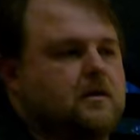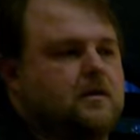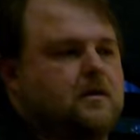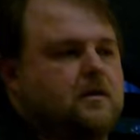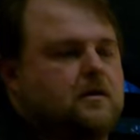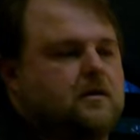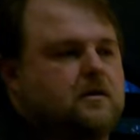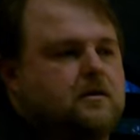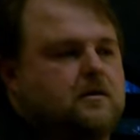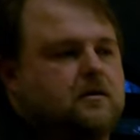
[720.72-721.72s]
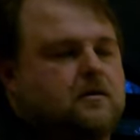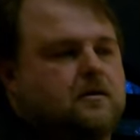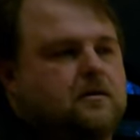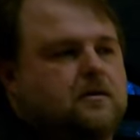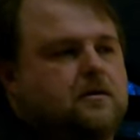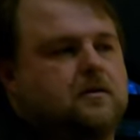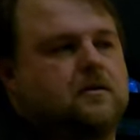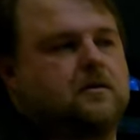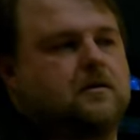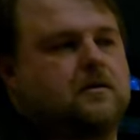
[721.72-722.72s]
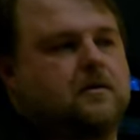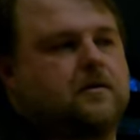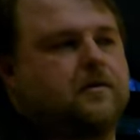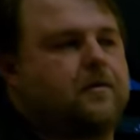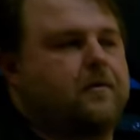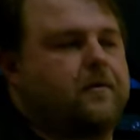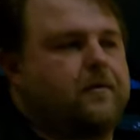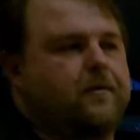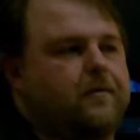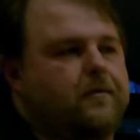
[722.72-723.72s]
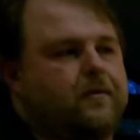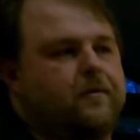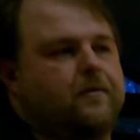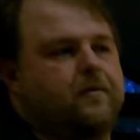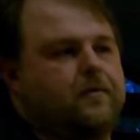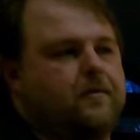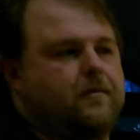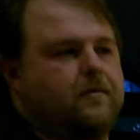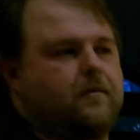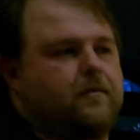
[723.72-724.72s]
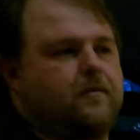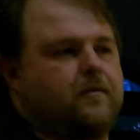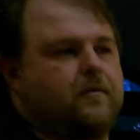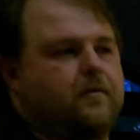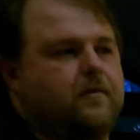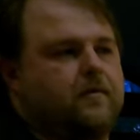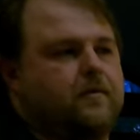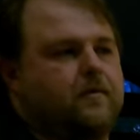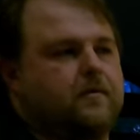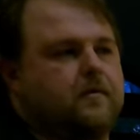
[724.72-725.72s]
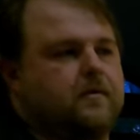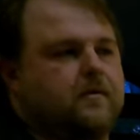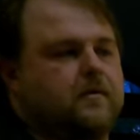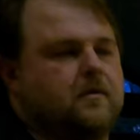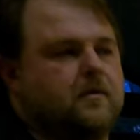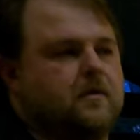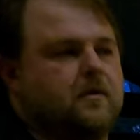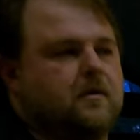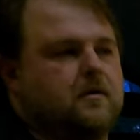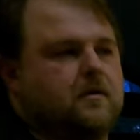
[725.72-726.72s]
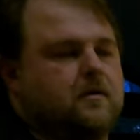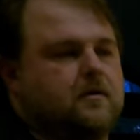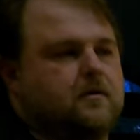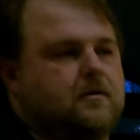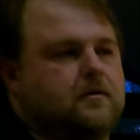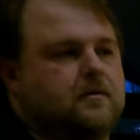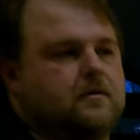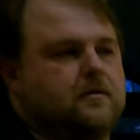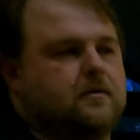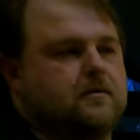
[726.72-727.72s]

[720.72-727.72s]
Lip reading: [no speech]